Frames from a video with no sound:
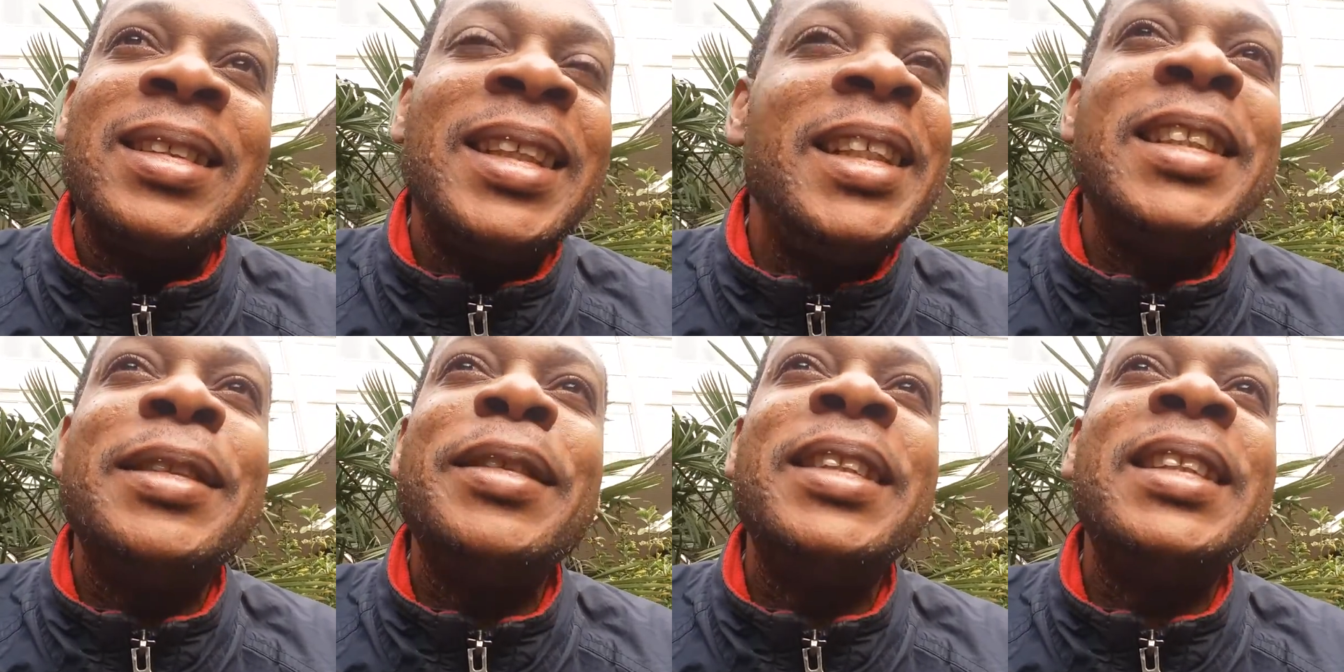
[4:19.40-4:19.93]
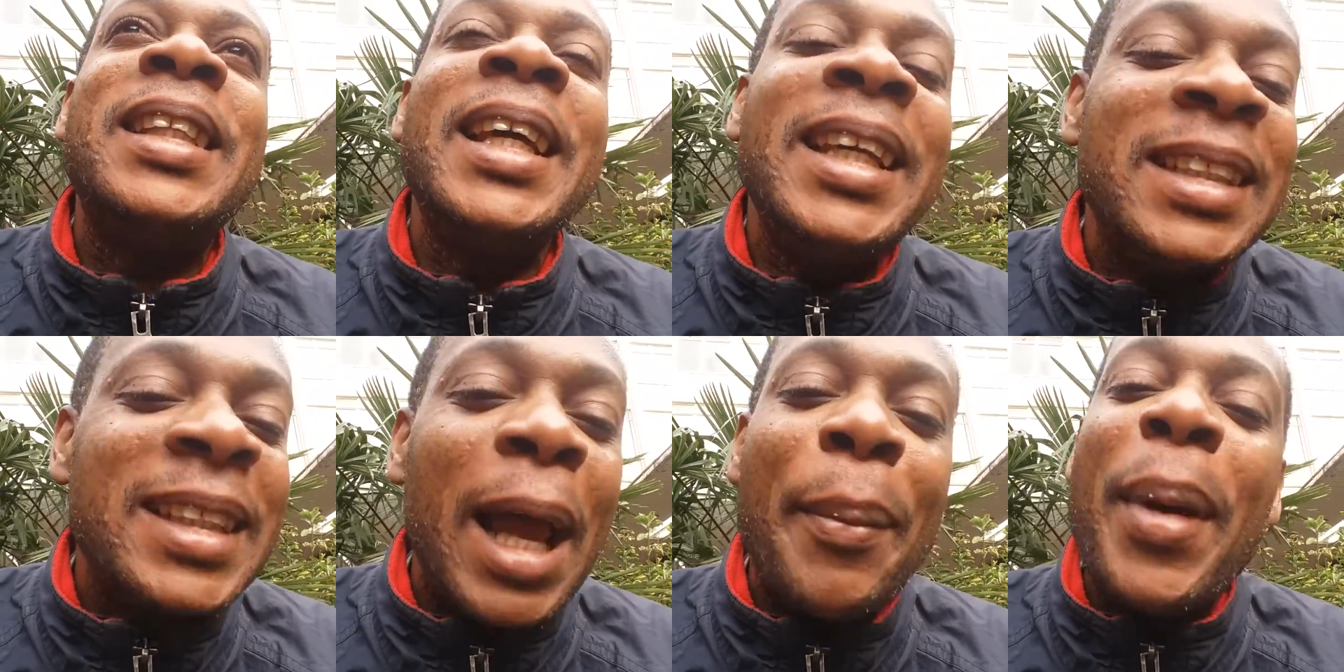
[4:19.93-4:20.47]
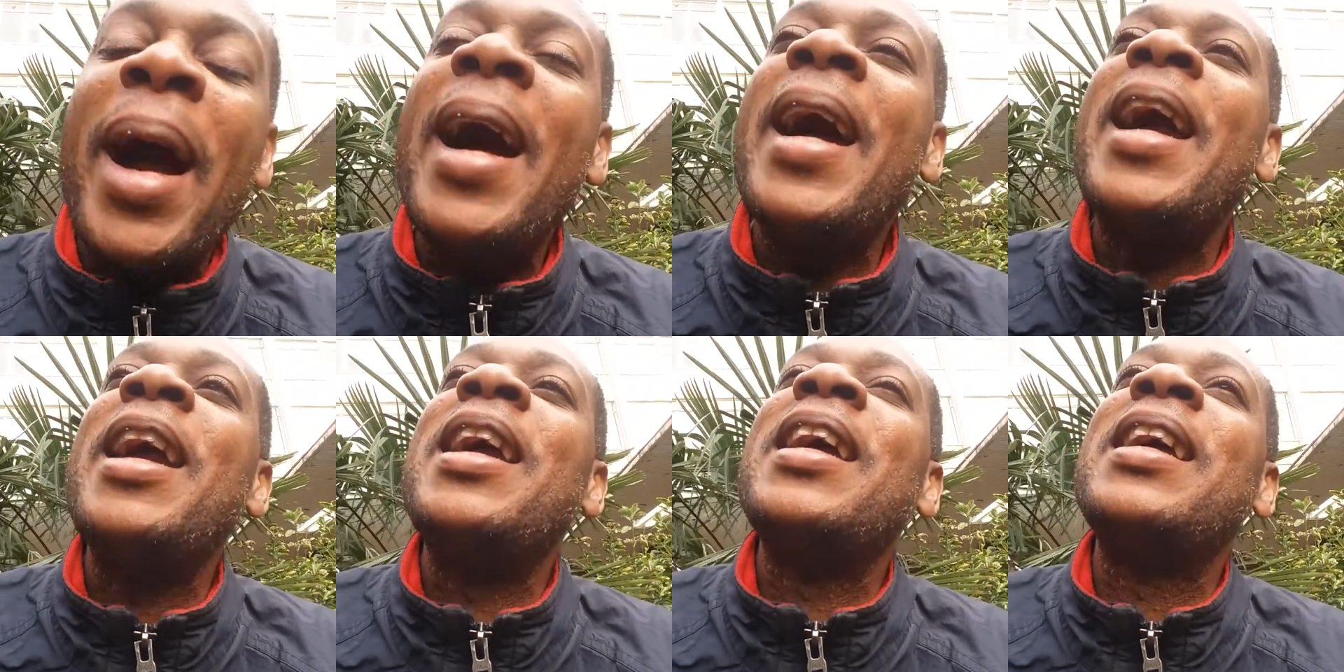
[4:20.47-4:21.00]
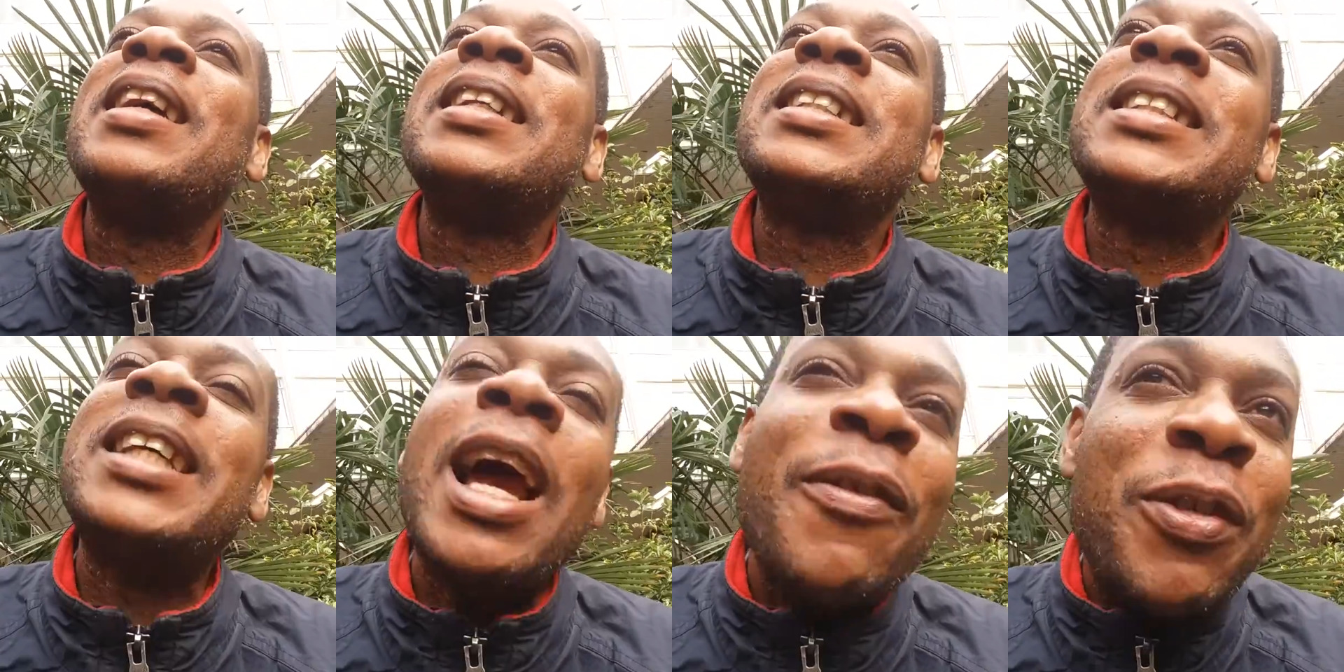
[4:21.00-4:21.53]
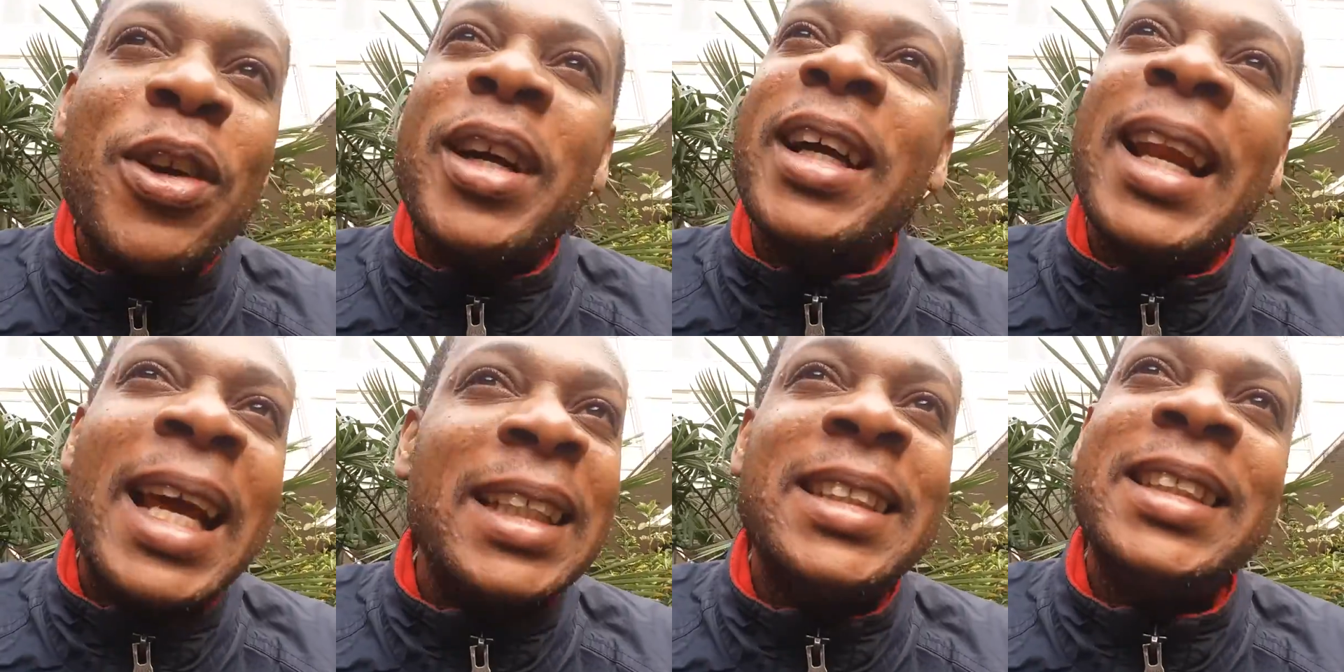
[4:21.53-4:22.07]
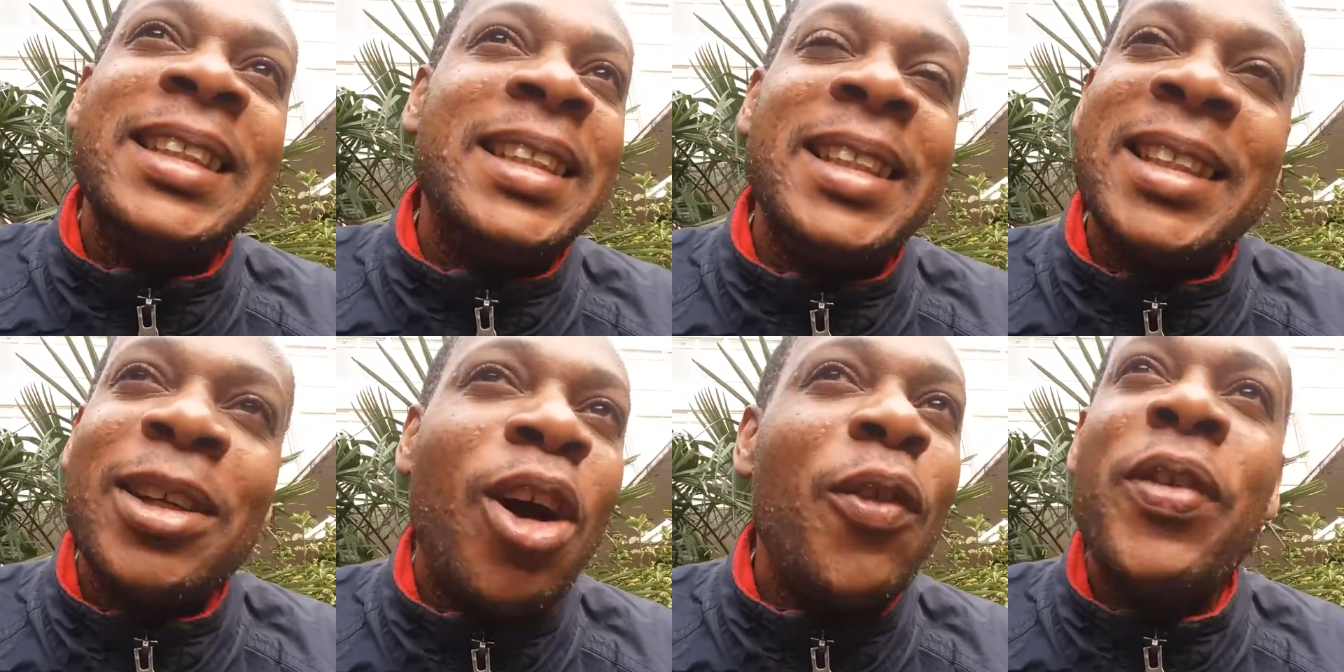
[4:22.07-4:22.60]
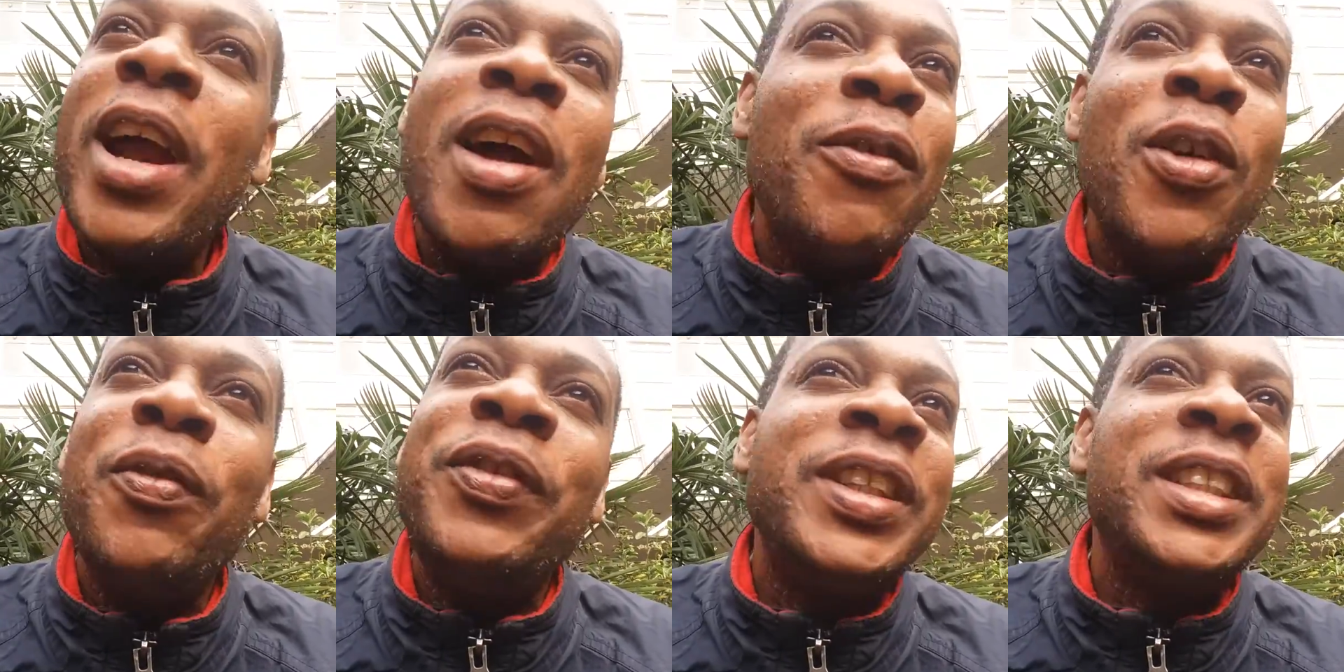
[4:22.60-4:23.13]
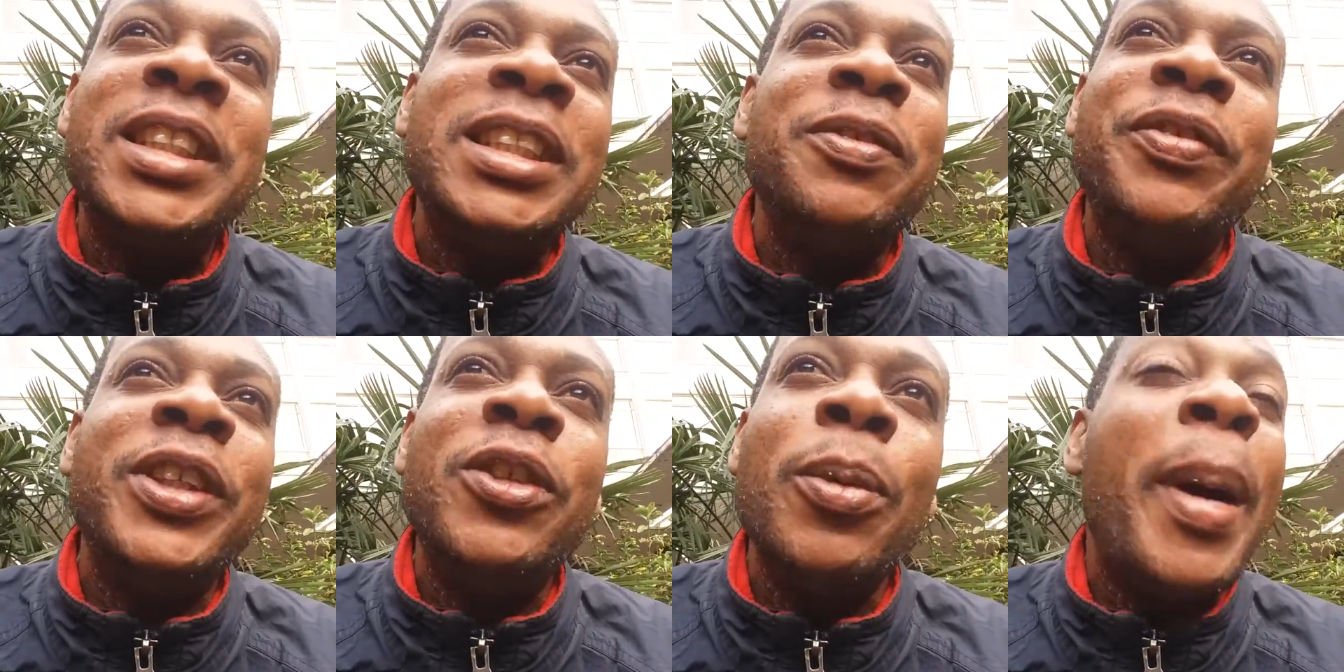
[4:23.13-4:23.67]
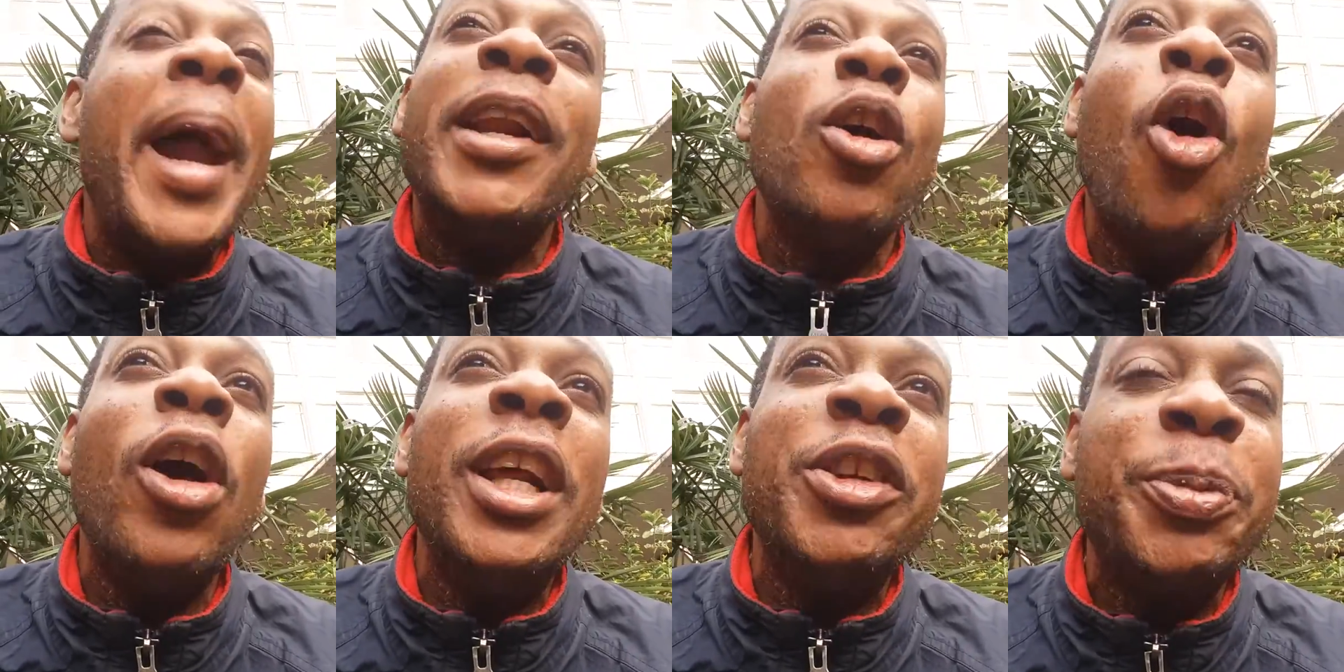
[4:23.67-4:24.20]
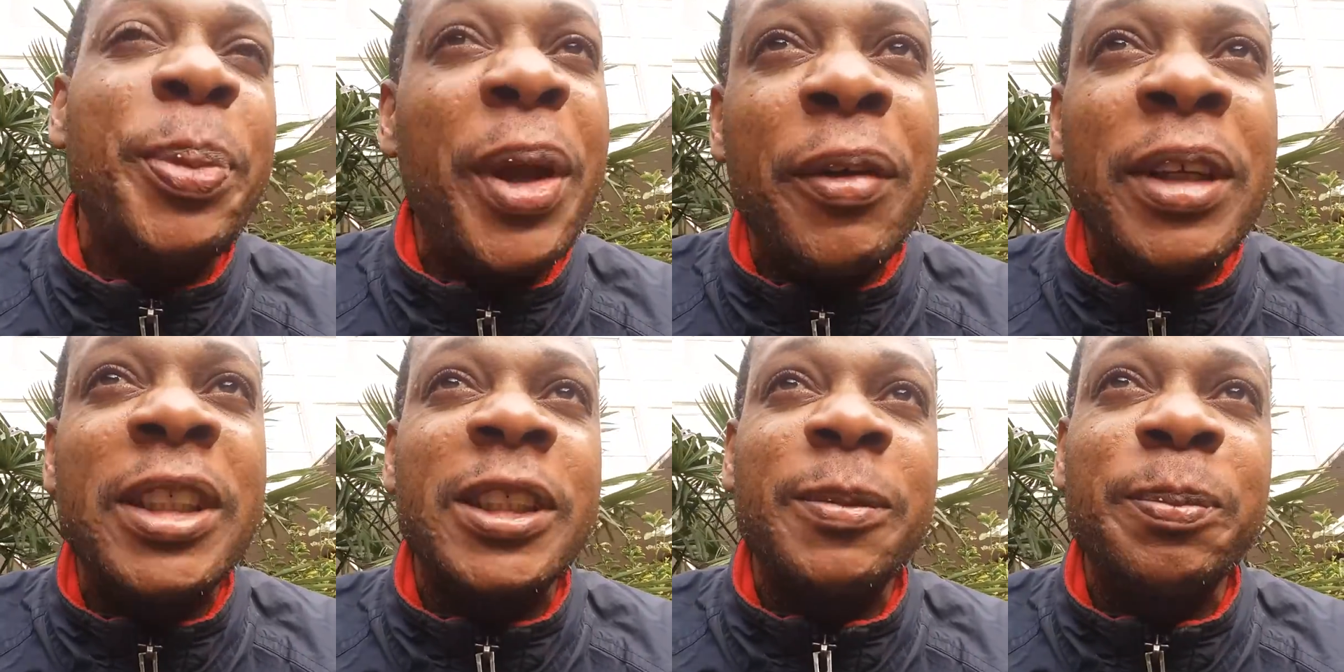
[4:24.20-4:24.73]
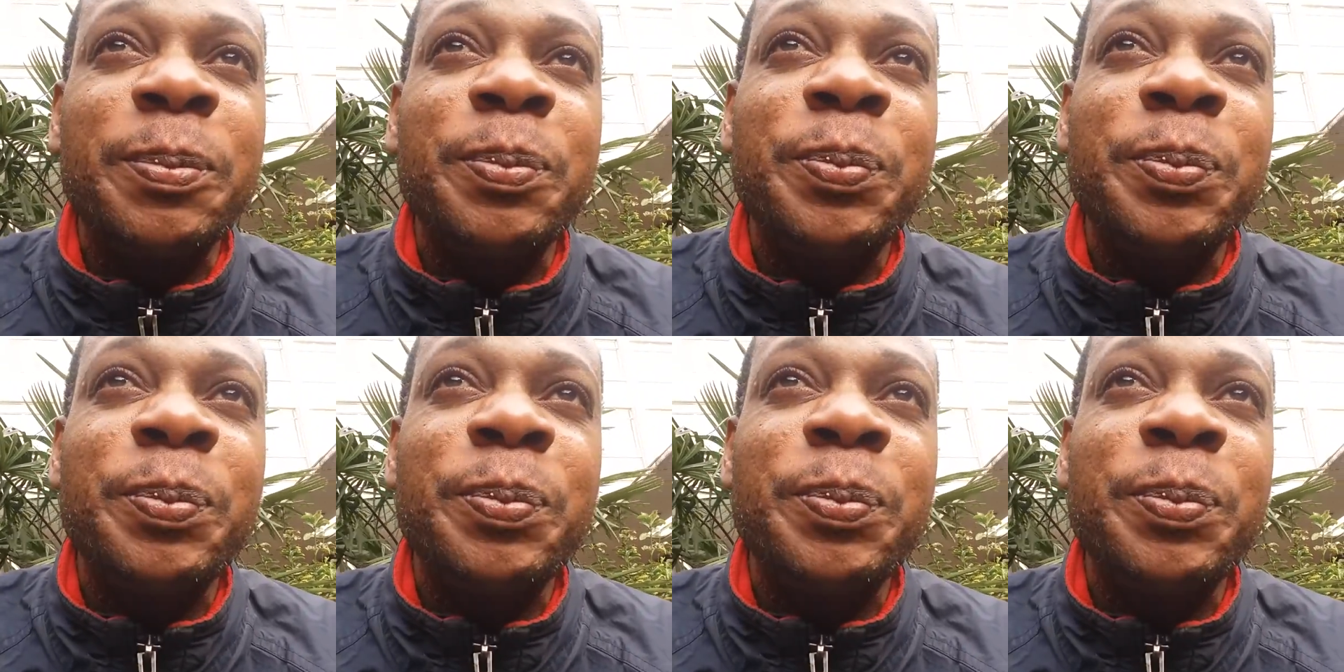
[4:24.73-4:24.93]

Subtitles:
These are my seven classic of heaven visit video by the Holy Spirit.